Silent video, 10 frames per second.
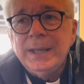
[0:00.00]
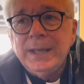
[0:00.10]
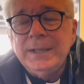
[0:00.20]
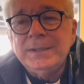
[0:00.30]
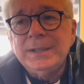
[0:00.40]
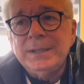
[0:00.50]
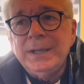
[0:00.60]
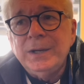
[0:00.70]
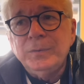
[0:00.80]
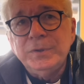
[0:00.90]
And he said,
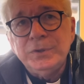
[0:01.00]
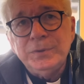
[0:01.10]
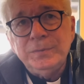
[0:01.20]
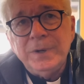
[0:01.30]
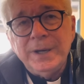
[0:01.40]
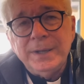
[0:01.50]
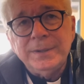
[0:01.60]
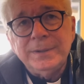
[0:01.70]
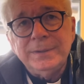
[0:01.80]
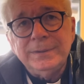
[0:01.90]
now, would you
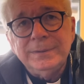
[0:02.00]
rather